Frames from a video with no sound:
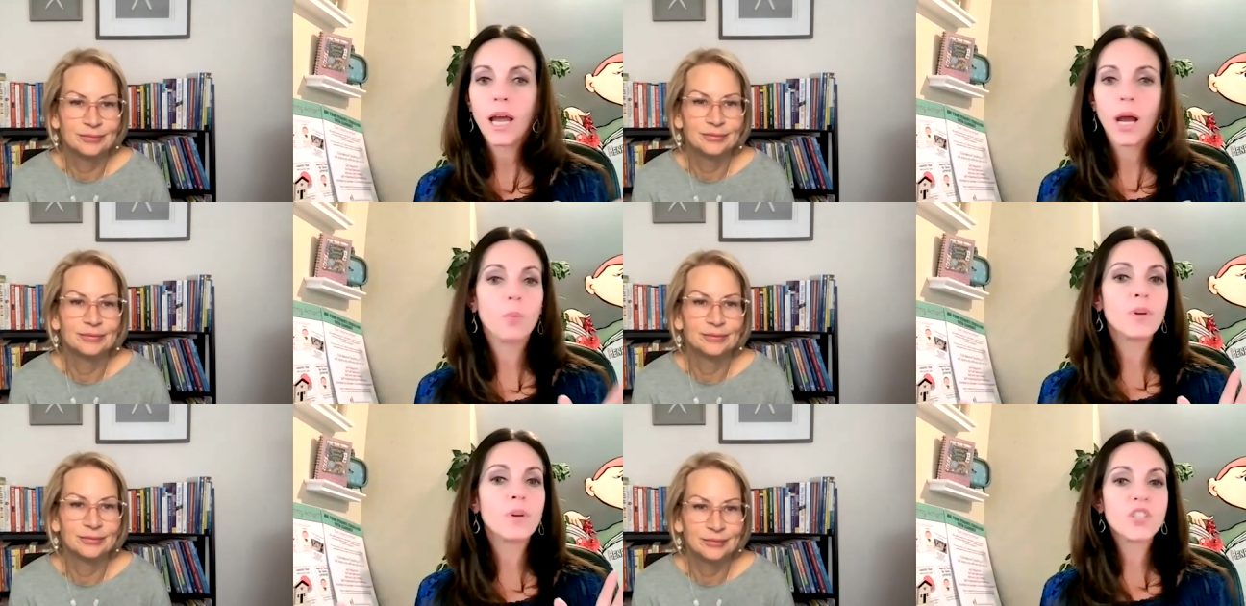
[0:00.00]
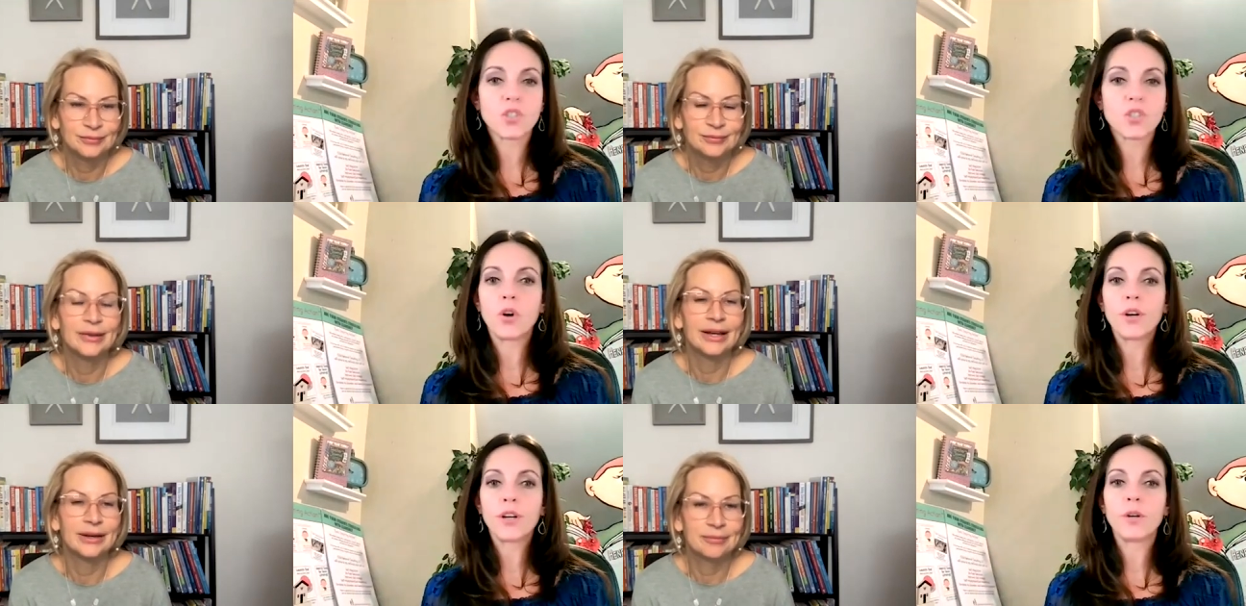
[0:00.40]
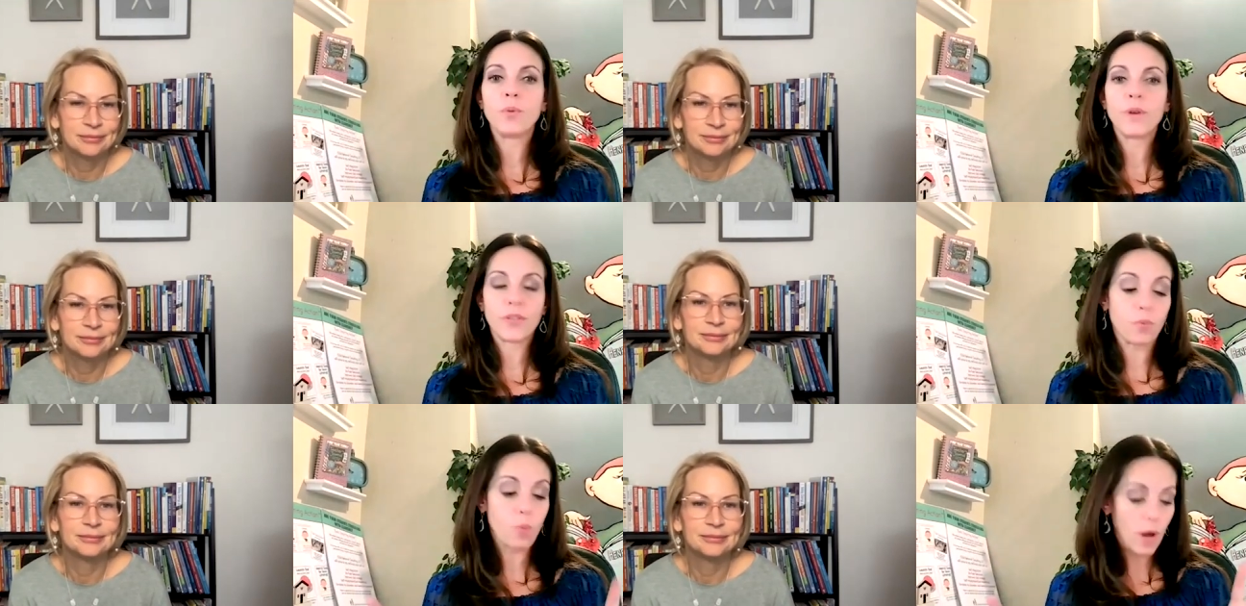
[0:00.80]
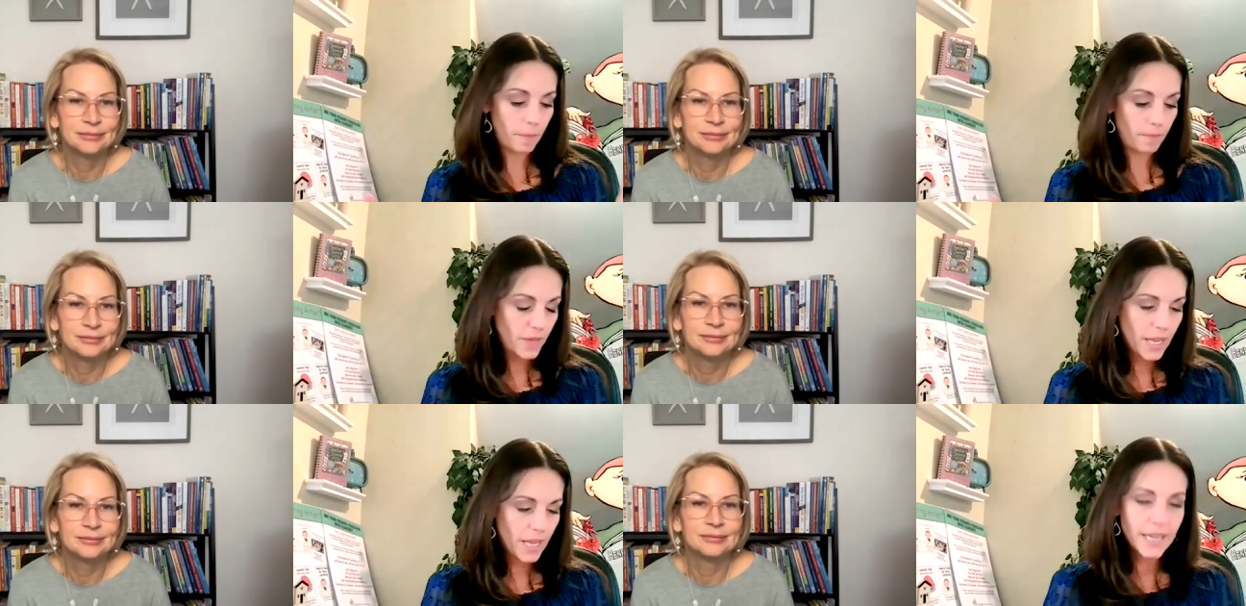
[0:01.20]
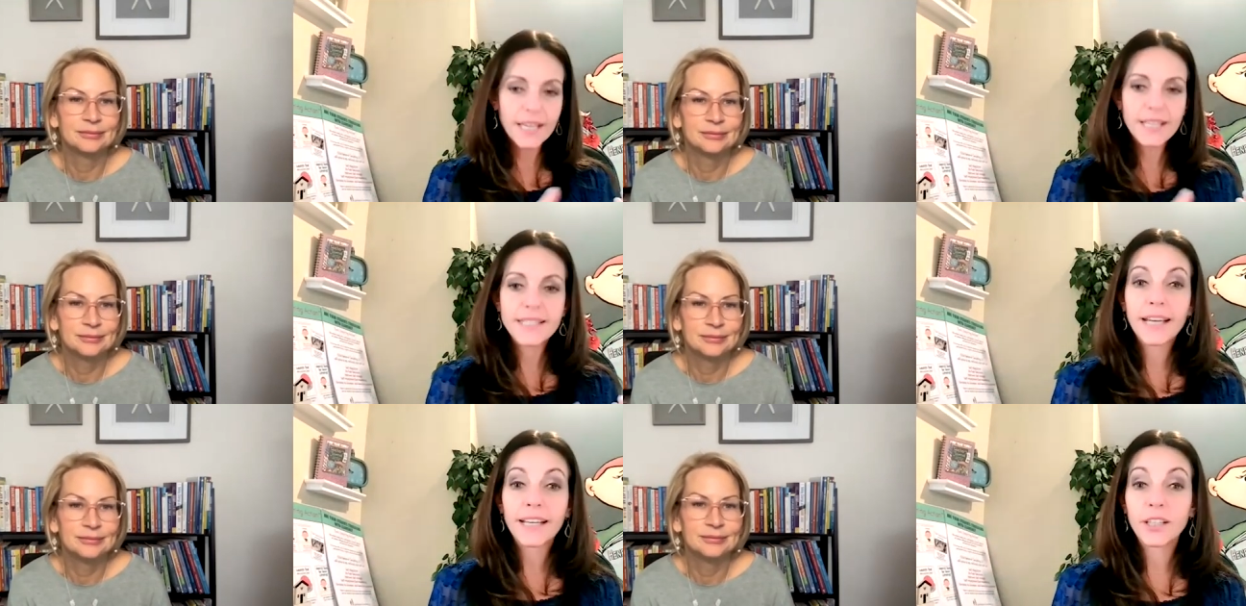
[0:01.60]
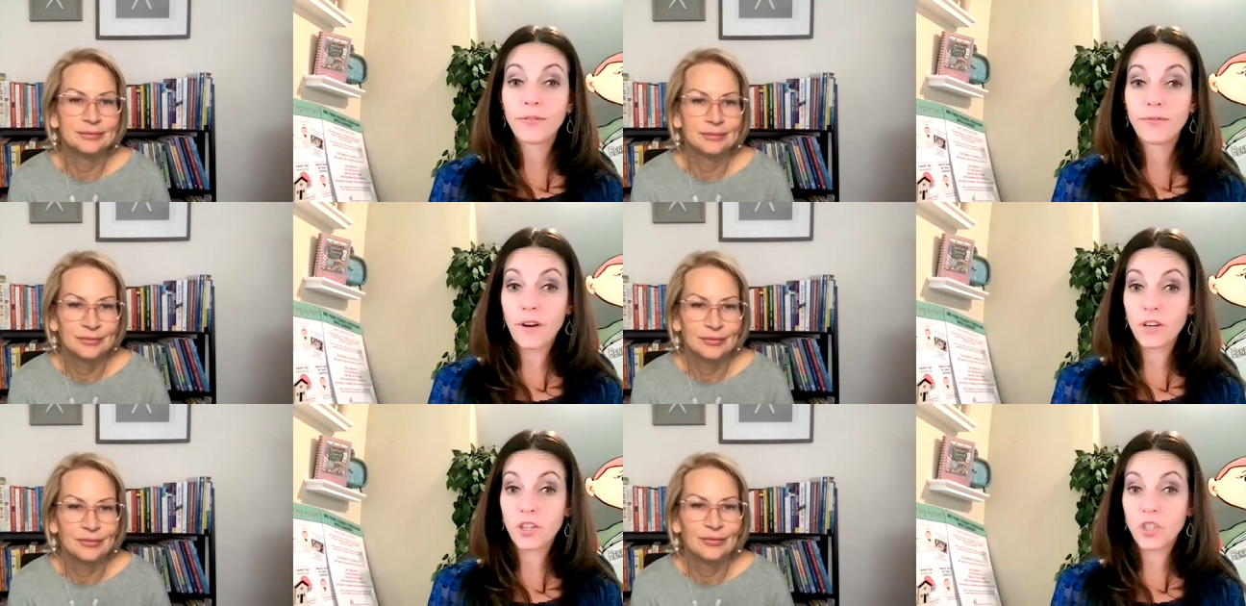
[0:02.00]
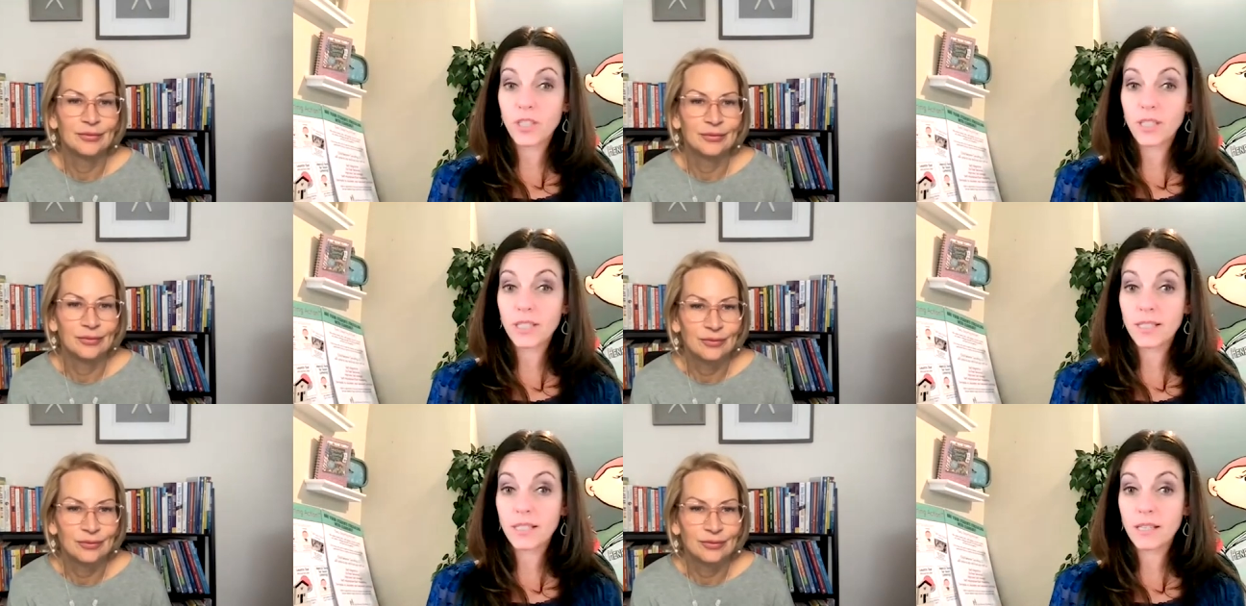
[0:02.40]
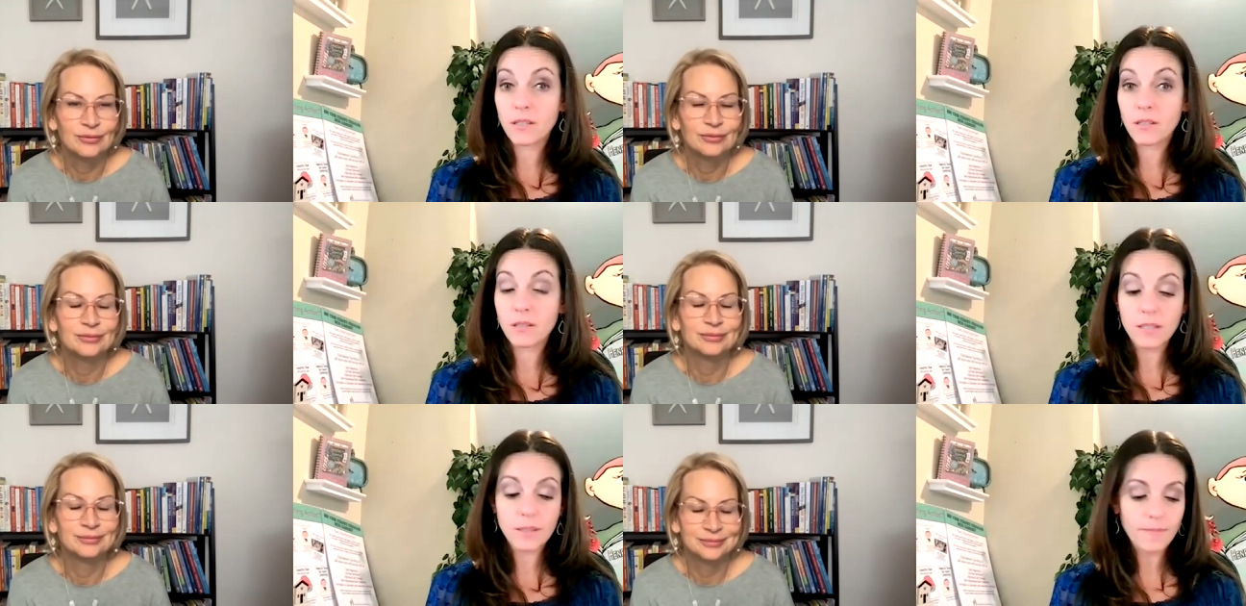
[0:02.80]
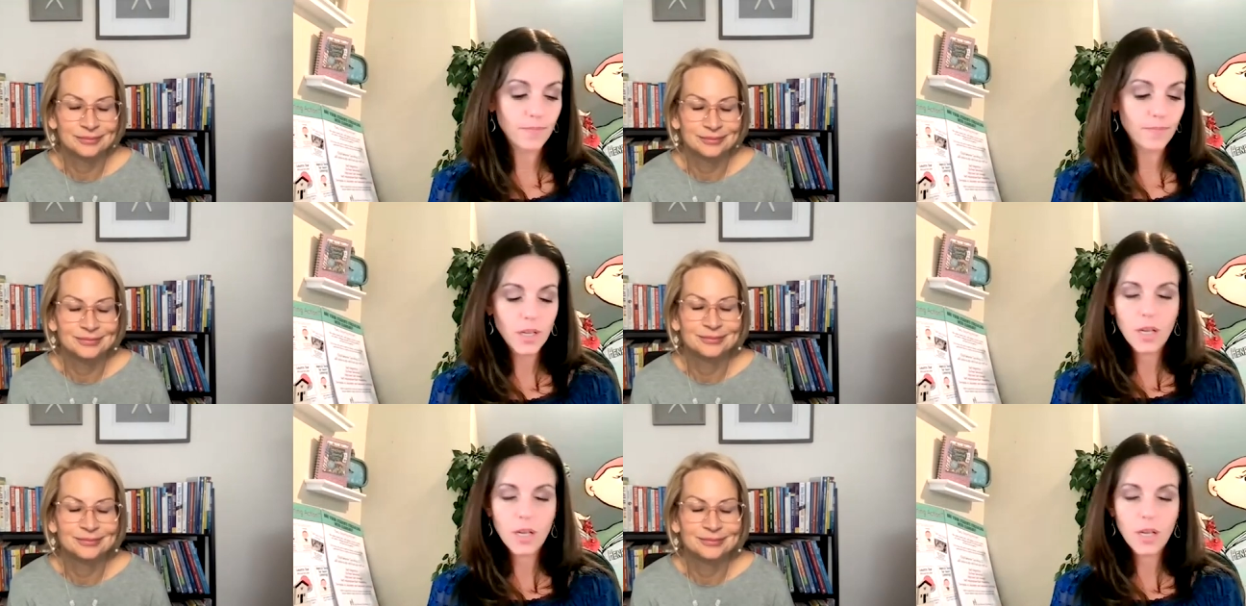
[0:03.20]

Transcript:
Speaker 1: and we started with what executive functioning skills